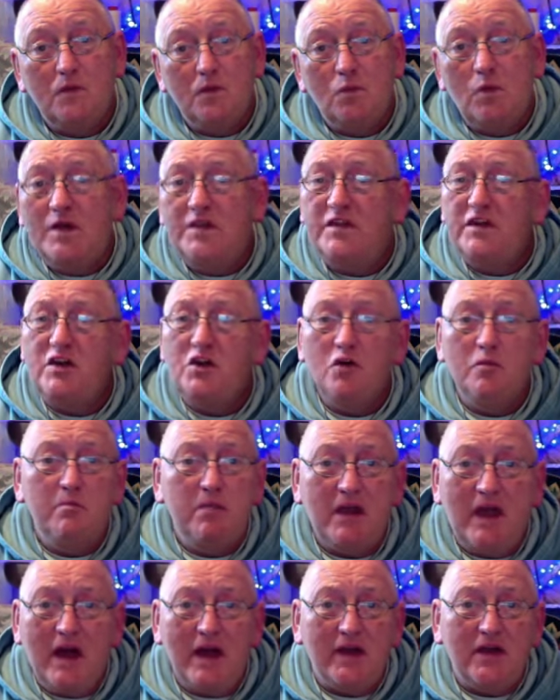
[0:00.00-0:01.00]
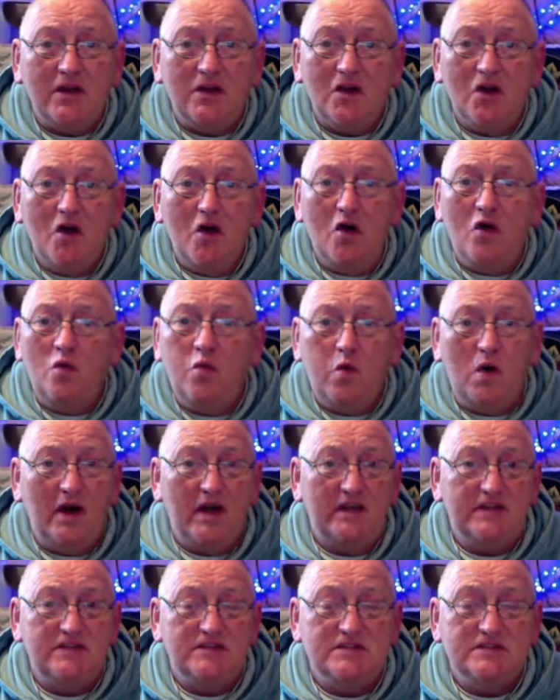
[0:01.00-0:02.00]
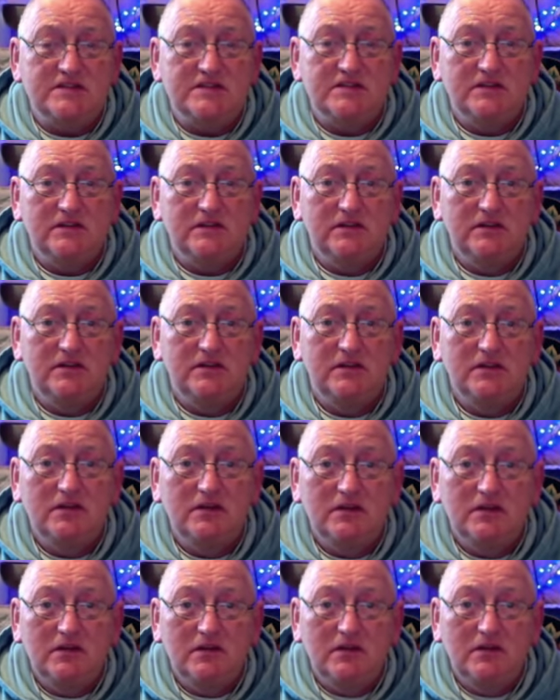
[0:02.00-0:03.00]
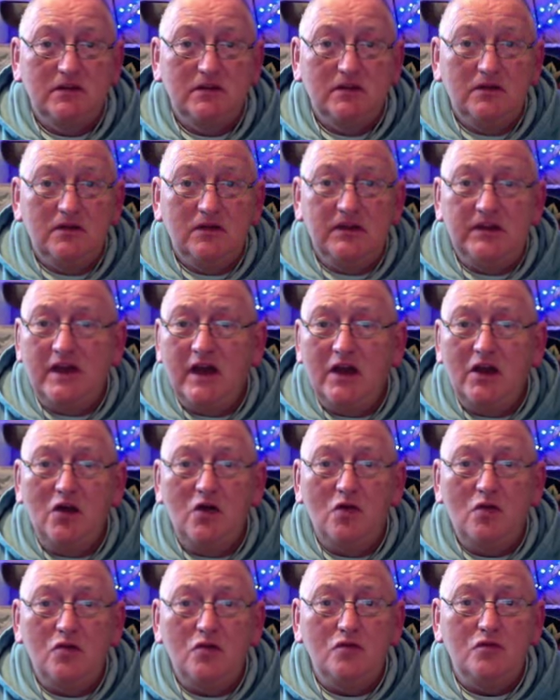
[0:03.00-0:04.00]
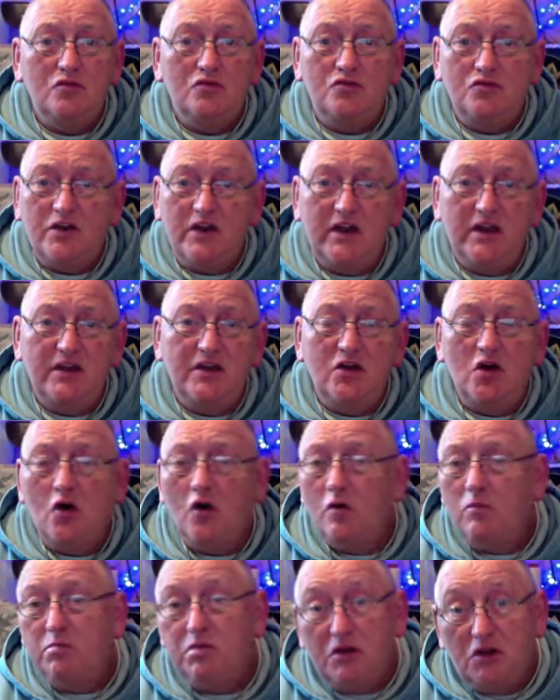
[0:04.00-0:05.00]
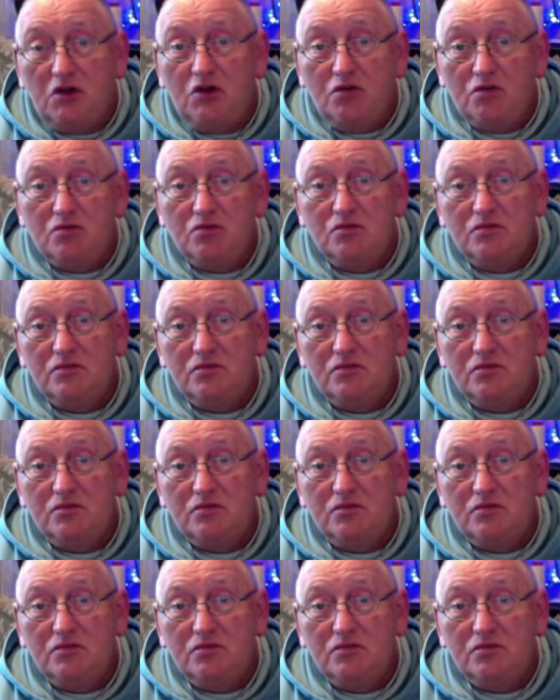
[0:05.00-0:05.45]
Whether you're black or white, yellow, green, or blue,